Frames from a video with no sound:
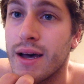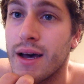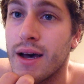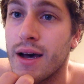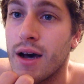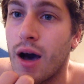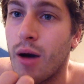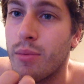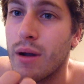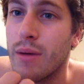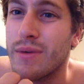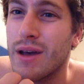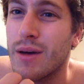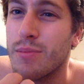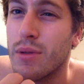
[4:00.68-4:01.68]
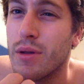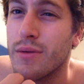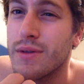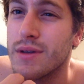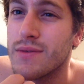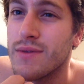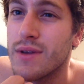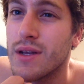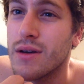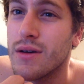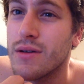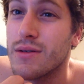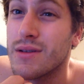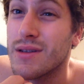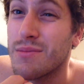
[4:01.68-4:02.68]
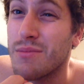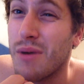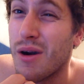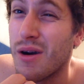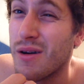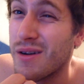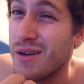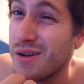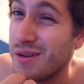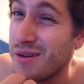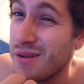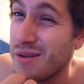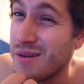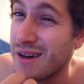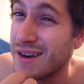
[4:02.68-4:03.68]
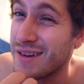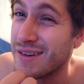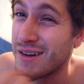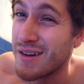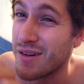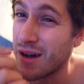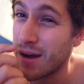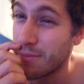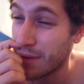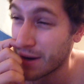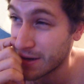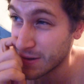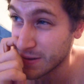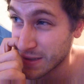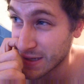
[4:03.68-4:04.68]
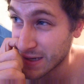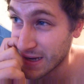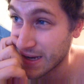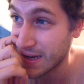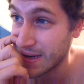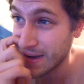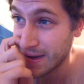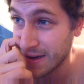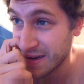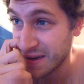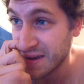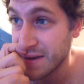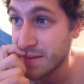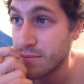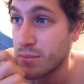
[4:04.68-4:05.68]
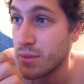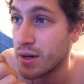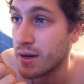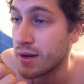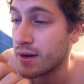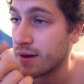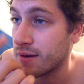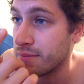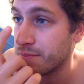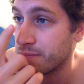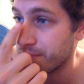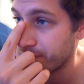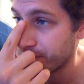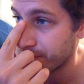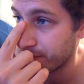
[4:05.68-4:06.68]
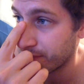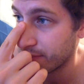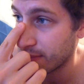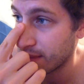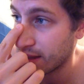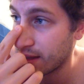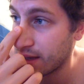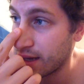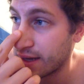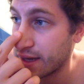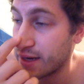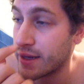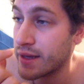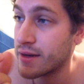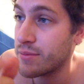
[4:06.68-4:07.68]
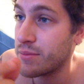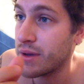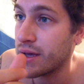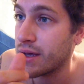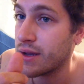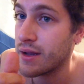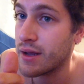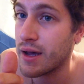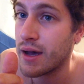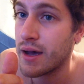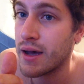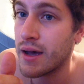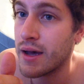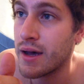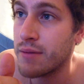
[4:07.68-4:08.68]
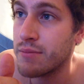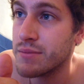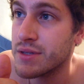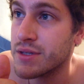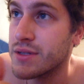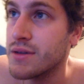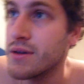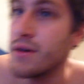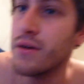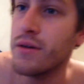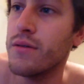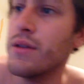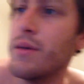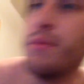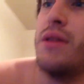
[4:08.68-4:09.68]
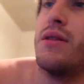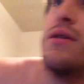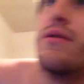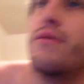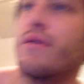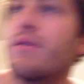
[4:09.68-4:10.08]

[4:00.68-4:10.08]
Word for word: Uh, I'll probably upload this video tomorrow. I don't know. I might do it tonight. But um, yeah, I gotta get to bed. Um, so let me look